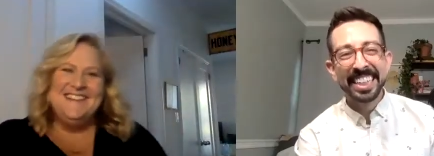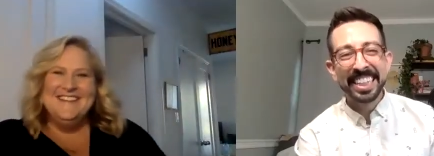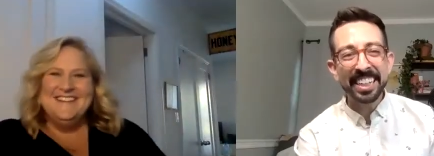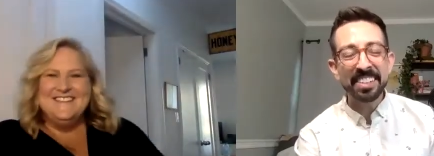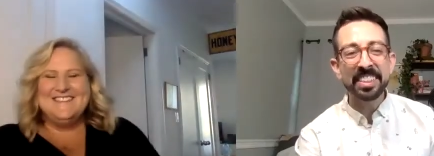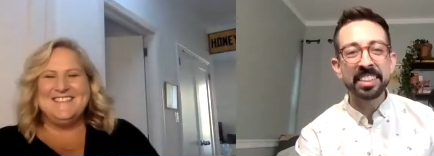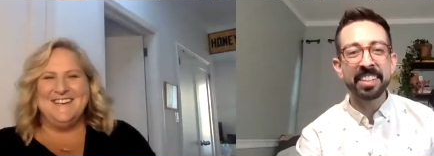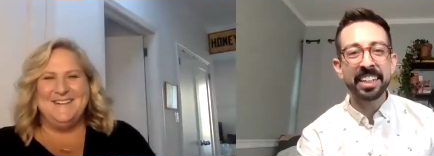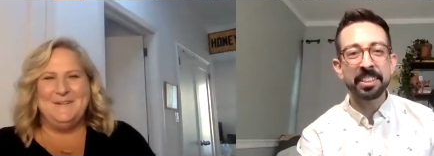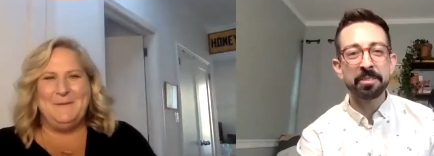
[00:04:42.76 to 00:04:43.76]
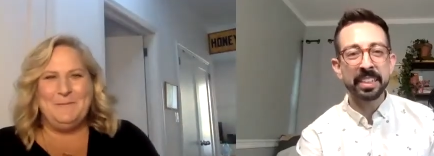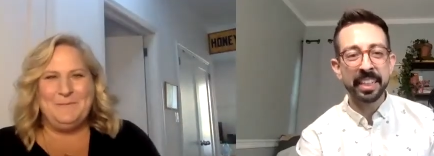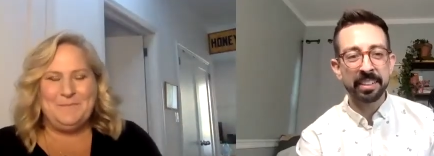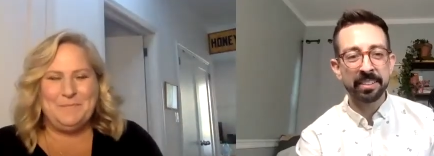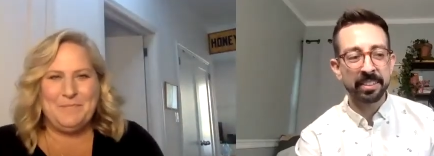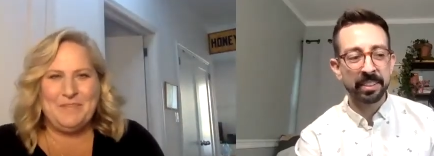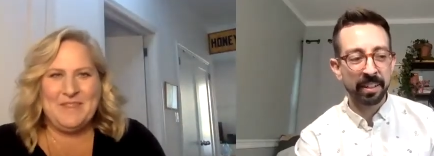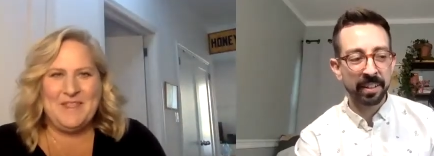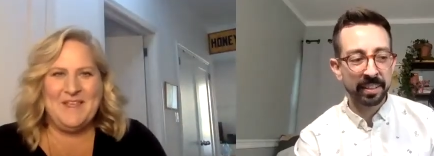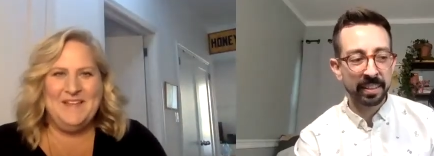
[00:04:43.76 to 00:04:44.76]
Speaker 1: Yeah, I mean, you really got your
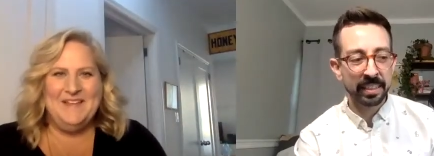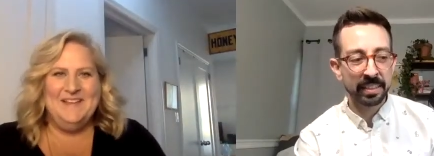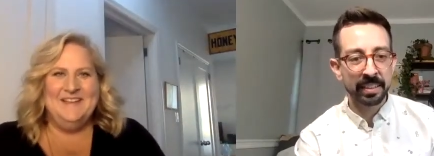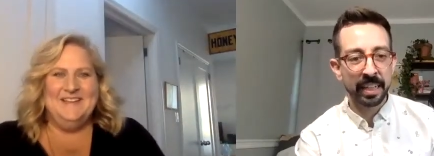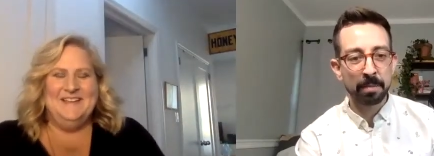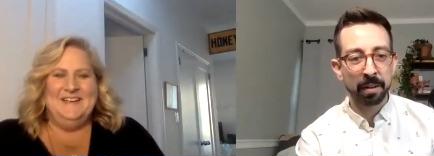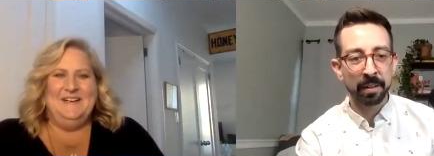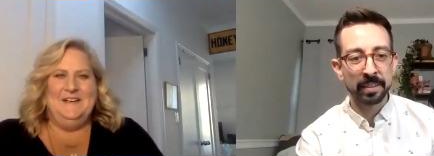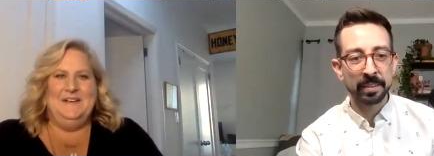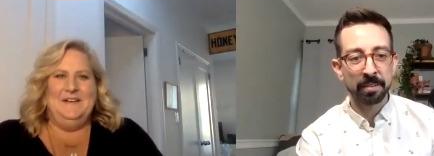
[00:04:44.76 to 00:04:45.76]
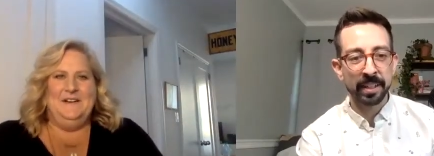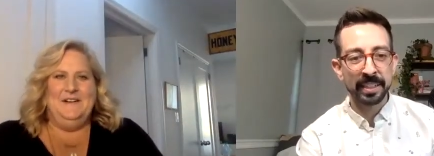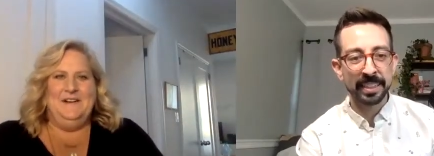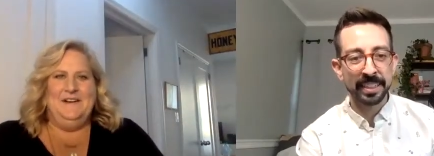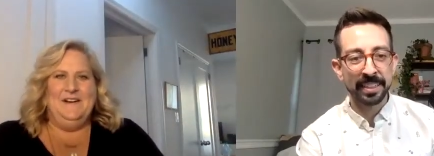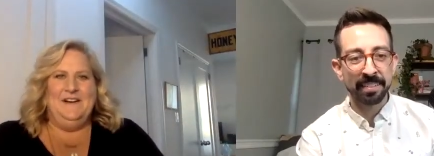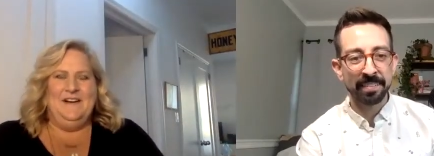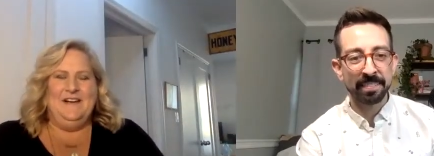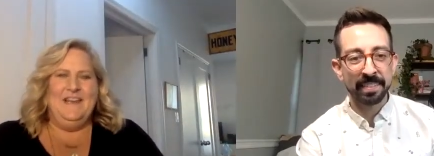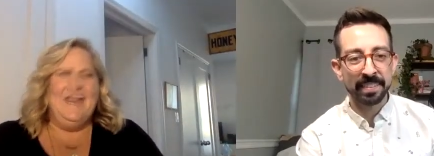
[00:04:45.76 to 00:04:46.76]
start in gay bars, right?
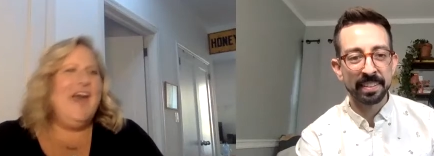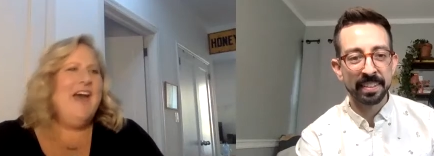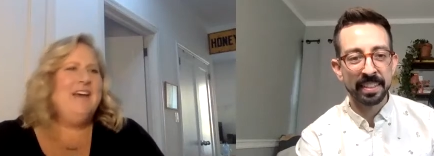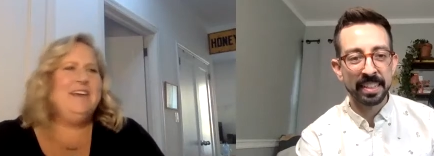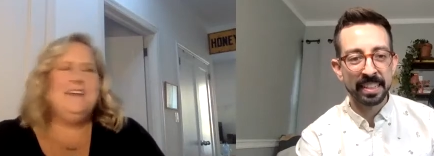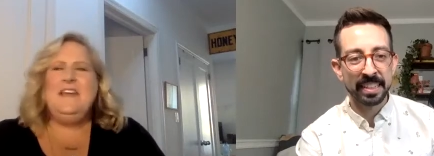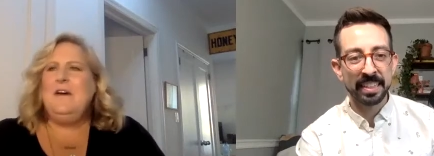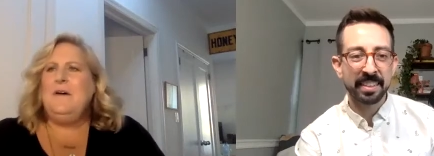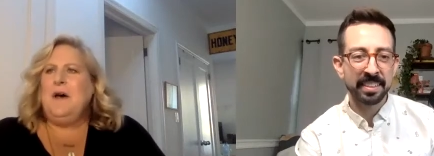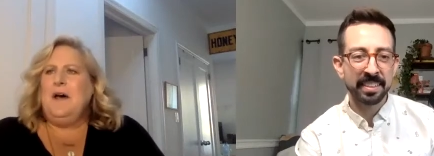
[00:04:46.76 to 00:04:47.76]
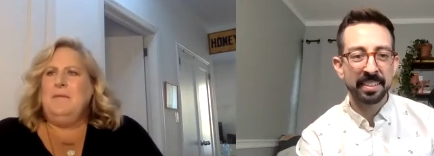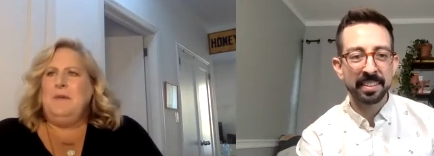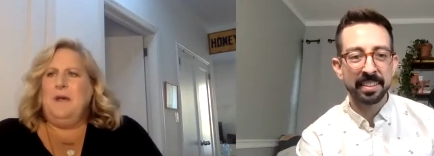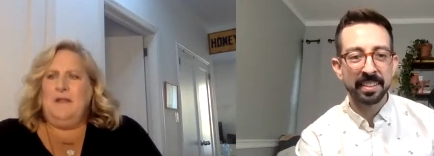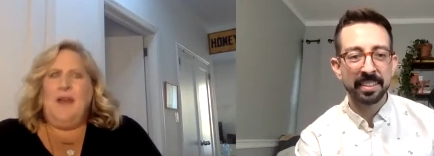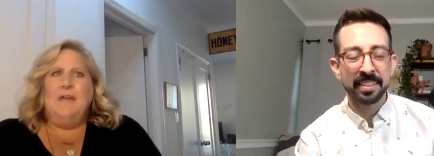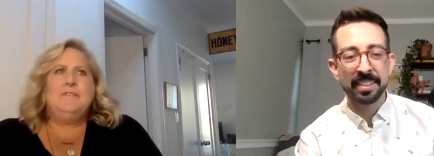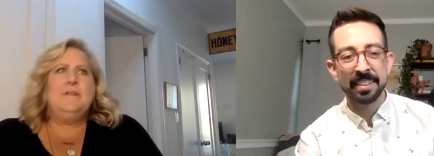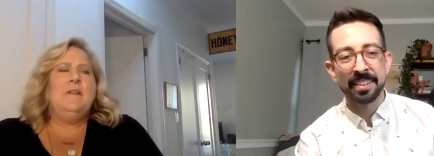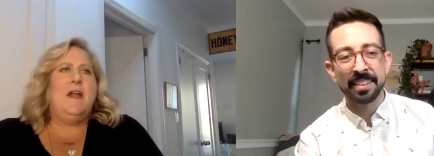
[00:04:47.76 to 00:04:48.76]
Speaker 2: Yeah, you know,
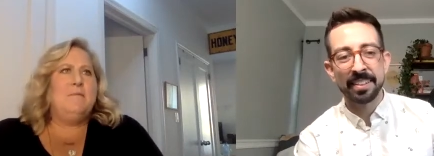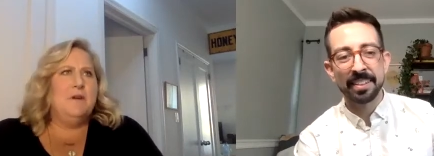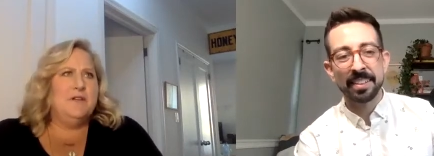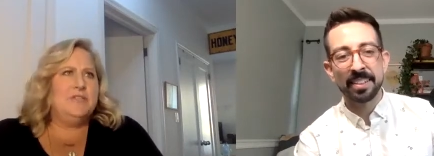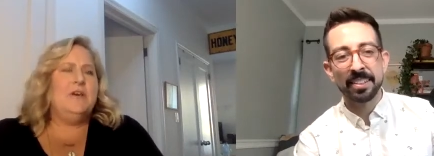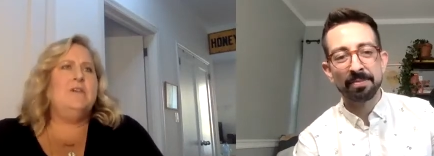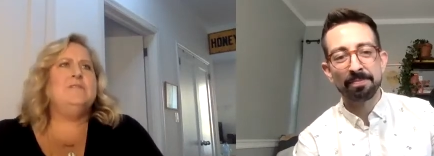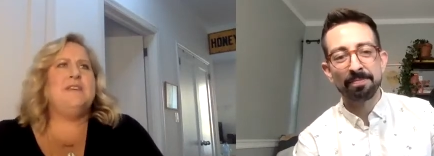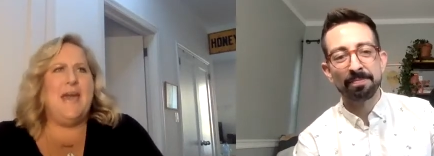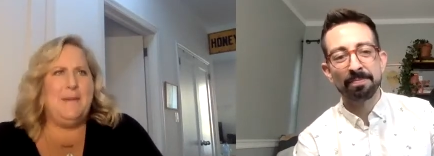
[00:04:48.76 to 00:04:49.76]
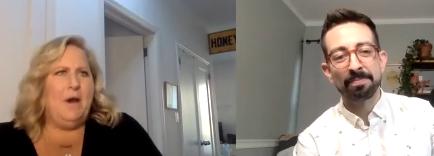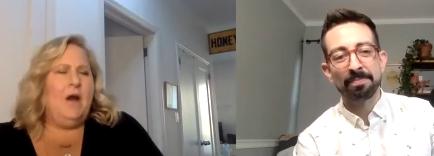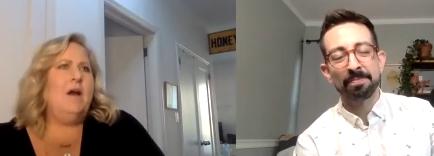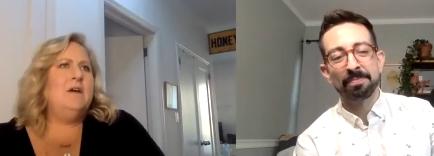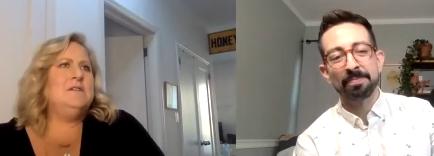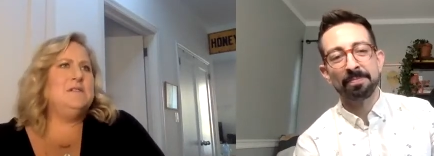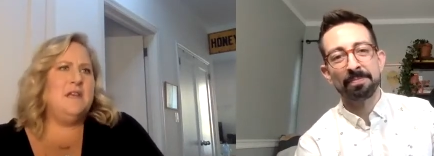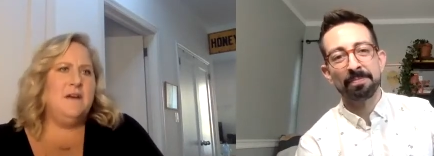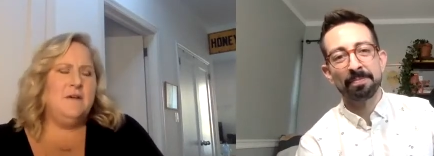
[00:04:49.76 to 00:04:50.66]
doing a lot of Murray shows, gay bars, you